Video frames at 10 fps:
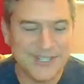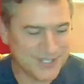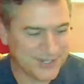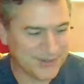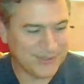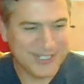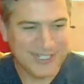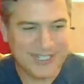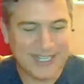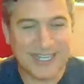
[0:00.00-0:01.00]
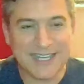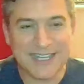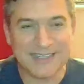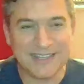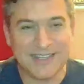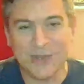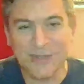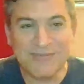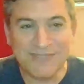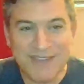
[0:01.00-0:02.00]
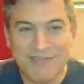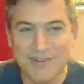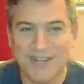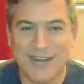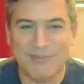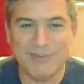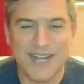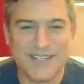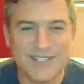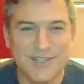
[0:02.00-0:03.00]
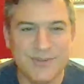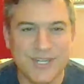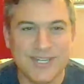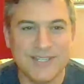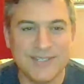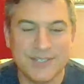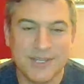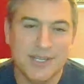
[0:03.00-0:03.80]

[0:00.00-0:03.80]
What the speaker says: So the only favor that I would ask you is